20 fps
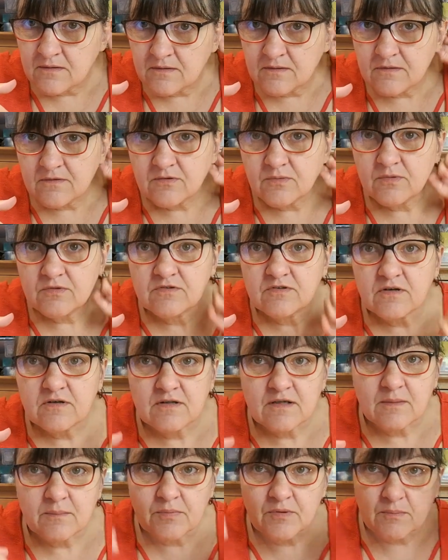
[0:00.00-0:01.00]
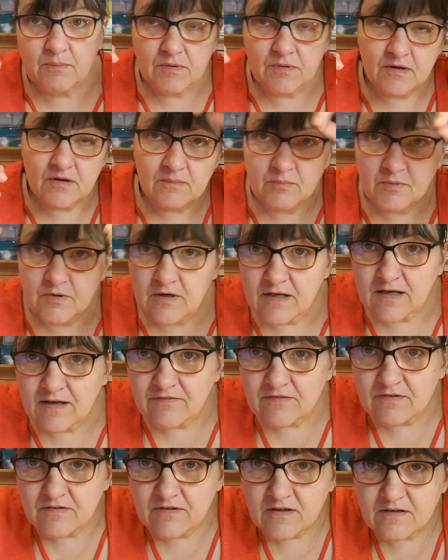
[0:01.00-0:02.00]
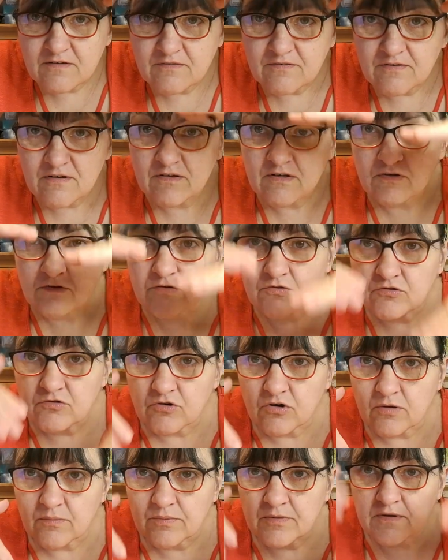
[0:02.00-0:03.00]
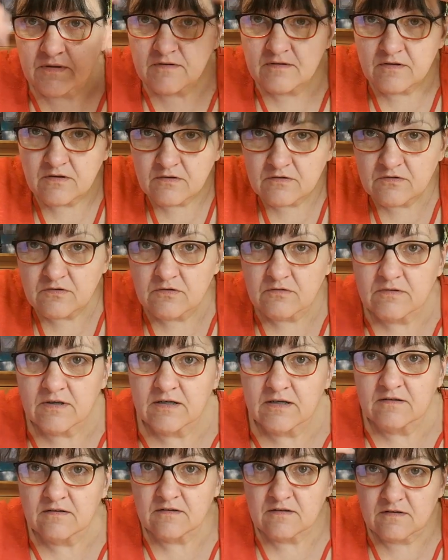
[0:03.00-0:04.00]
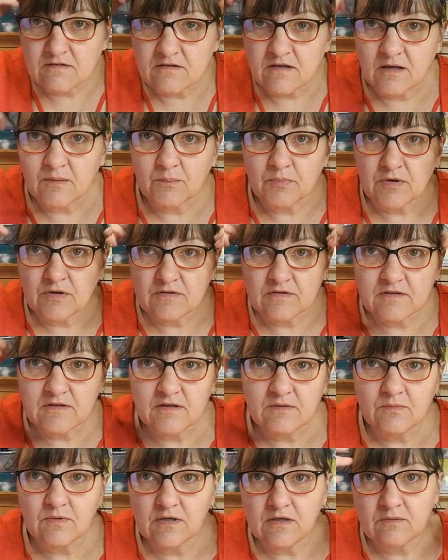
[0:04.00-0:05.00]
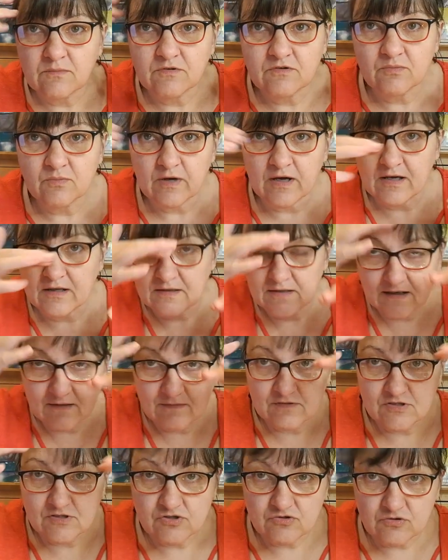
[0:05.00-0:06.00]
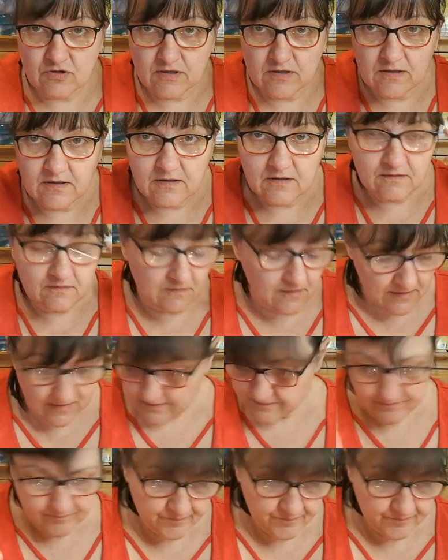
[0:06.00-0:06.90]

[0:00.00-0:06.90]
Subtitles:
So I'll tuck that bit behind, but I haven't done a very good job. It looked all right at the time, but I did it when it was wet, and now it's dry, and it's, yeah.